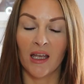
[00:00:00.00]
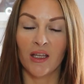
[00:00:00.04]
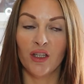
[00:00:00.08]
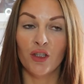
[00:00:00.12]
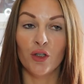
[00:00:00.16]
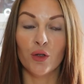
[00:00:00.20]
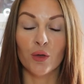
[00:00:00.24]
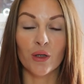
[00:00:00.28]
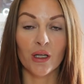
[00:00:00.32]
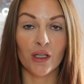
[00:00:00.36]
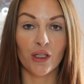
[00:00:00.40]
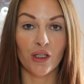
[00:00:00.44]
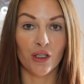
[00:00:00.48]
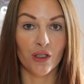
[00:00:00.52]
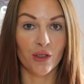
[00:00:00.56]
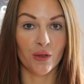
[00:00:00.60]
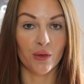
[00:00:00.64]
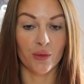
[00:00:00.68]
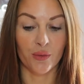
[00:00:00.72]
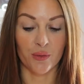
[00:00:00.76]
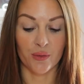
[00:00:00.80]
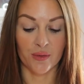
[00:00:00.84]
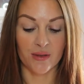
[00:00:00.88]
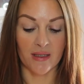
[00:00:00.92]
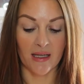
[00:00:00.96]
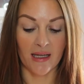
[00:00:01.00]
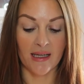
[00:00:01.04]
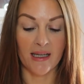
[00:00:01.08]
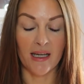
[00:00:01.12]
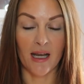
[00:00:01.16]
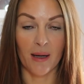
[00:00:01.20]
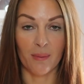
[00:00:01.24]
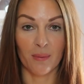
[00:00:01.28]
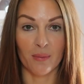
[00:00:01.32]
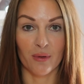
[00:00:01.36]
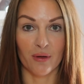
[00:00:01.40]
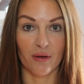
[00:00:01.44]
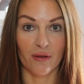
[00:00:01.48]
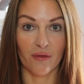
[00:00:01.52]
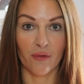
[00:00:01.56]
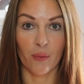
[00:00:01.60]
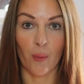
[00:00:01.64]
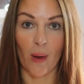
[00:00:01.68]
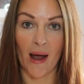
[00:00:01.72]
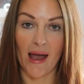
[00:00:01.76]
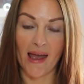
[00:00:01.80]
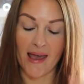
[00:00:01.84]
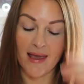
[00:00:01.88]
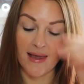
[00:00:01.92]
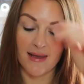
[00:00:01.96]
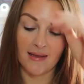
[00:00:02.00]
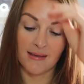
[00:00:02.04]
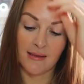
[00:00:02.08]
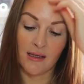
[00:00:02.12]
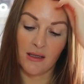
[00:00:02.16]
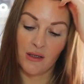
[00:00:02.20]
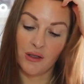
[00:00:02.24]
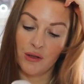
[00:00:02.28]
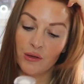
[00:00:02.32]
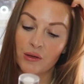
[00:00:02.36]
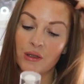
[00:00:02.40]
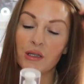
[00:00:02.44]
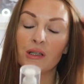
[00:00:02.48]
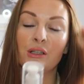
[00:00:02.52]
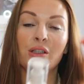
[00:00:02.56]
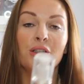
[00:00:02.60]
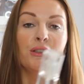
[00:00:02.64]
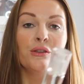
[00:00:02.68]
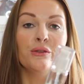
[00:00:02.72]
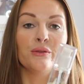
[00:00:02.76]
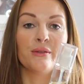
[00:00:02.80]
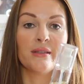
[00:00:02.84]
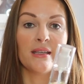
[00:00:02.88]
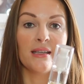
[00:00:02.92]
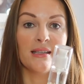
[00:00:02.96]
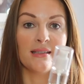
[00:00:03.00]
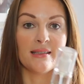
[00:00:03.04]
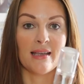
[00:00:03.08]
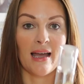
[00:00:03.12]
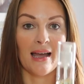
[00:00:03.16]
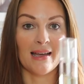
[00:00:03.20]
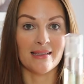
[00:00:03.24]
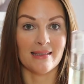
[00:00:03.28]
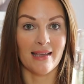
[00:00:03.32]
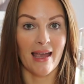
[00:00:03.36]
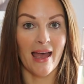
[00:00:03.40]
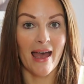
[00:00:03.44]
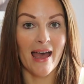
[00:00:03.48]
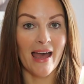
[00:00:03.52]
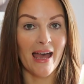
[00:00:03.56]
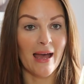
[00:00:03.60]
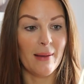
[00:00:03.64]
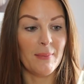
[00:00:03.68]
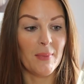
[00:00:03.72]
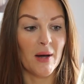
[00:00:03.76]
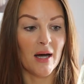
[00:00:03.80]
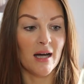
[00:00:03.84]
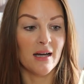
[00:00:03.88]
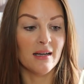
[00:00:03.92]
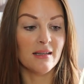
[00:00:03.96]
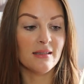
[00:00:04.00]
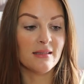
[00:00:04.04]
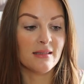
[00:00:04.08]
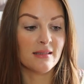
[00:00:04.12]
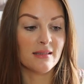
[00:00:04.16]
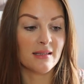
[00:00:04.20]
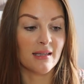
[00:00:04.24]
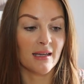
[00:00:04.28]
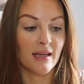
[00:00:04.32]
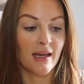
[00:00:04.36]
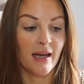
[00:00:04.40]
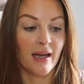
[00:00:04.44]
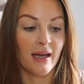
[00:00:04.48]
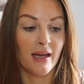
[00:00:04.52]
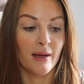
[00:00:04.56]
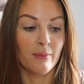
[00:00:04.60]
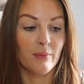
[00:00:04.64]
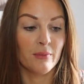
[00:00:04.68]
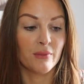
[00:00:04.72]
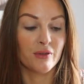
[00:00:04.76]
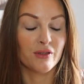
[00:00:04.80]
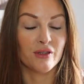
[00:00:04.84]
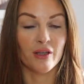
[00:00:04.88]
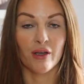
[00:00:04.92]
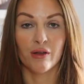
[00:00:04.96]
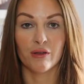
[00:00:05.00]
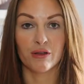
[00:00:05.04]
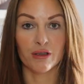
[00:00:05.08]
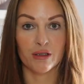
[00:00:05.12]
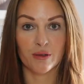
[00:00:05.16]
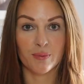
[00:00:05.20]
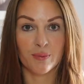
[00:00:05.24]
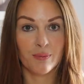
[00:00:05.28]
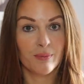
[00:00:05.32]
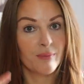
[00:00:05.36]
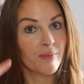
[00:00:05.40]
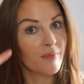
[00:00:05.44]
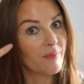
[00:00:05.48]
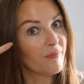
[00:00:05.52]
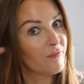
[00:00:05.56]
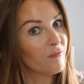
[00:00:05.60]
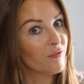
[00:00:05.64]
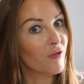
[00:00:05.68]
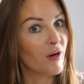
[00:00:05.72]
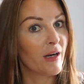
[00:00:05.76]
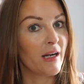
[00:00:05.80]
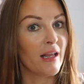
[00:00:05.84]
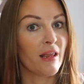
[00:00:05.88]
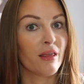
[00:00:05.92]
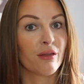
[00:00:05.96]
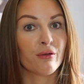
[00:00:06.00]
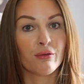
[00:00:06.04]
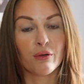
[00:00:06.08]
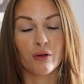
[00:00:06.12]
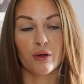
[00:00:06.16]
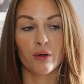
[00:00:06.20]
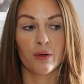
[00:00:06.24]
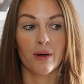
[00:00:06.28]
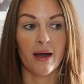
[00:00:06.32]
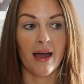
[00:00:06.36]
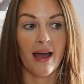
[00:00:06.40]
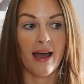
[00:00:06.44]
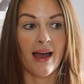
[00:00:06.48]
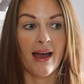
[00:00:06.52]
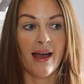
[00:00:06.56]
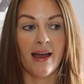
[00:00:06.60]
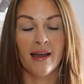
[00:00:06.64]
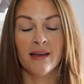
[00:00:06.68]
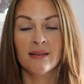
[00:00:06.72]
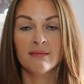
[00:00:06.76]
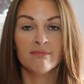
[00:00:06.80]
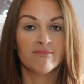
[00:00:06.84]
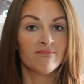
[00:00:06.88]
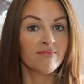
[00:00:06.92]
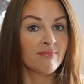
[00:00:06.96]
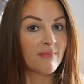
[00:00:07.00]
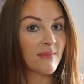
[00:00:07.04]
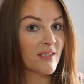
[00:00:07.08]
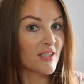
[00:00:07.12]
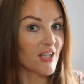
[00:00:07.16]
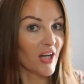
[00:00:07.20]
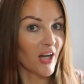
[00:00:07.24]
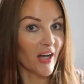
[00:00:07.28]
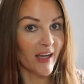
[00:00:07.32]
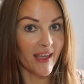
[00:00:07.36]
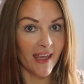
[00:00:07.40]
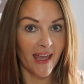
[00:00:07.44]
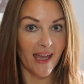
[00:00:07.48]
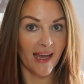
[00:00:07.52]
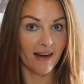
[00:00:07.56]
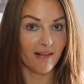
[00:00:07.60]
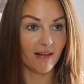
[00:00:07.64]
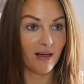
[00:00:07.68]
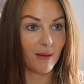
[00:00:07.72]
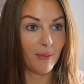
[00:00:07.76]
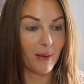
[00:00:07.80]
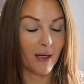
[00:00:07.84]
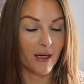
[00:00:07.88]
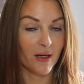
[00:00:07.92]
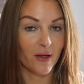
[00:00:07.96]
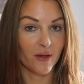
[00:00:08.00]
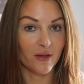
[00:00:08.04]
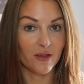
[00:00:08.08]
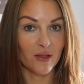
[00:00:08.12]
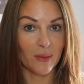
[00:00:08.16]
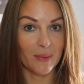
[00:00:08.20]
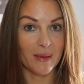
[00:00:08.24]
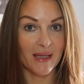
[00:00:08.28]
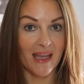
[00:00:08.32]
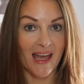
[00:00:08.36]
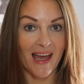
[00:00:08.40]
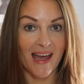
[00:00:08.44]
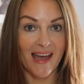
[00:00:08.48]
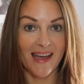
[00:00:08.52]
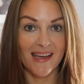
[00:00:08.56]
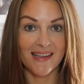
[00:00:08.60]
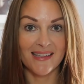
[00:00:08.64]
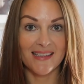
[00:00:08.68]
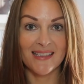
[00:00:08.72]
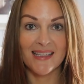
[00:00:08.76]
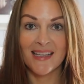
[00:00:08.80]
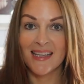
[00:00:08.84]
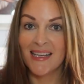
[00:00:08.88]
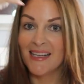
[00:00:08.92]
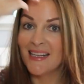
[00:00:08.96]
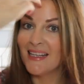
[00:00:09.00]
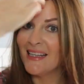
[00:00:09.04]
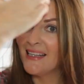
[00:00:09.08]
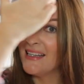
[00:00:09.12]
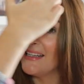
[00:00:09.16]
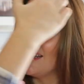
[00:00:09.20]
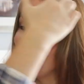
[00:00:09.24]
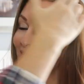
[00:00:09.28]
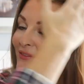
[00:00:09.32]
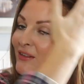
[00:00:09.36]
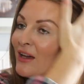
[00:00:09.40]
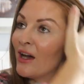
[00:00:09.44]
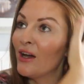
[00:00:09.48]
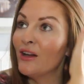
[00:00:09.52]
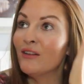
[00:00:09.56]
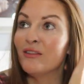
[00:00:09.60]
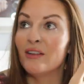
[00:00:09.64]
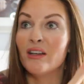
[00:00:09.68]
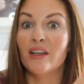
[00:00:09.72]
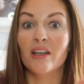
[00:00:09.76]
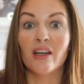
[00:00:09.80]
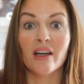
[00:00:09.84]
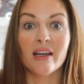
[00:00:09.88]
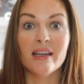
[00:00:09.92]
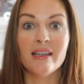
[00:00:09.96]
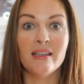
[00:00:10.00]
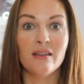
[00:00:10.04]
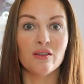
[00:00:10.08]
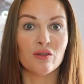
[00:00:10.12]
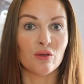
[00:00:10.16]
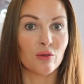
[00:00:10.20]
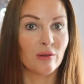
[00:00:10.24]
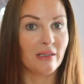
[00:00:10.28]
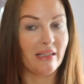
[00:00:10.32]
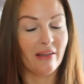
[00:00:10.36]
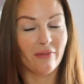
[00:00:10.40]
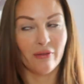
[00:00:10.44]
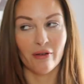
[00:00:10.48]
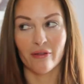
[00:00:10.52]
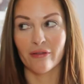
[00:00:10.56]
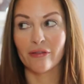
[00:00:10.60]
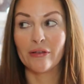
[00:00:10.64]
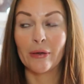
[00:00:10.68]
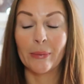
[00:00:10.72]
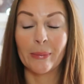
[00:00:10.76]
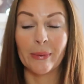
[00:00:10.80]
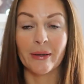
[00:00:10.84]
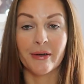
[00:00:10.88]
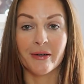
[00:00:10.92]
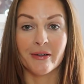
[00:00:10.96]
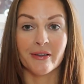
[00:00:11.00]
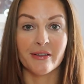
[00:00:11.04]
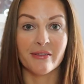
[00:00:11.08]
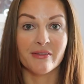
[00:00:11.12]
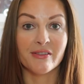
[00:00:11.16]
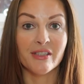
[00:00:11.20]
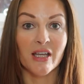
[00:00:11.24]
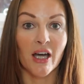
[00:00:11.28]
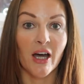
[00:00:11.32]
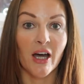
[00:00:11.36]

you can use a number of ways. You can use this as a hair mask, so just run it through your hair tie your hair in a bun on top of your head, leave it overnight or leave it for a period of